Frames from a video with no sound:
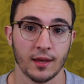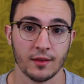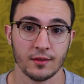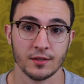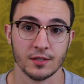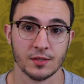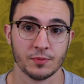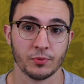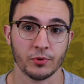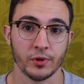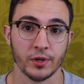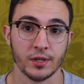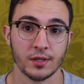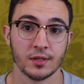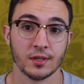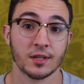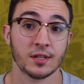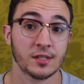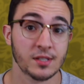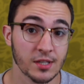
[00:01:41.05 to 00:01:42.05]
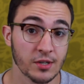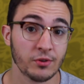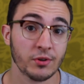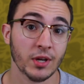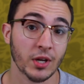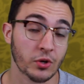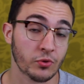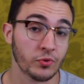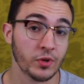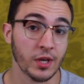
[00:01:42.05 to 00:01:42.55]
at this point,
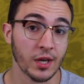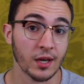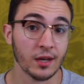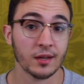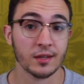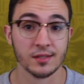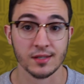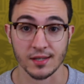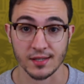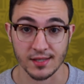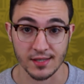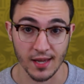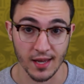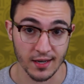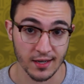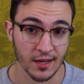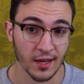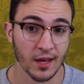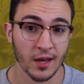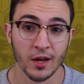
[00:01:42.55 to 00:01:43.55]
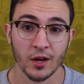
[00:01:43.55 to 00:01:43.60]
considering Korea, as I said,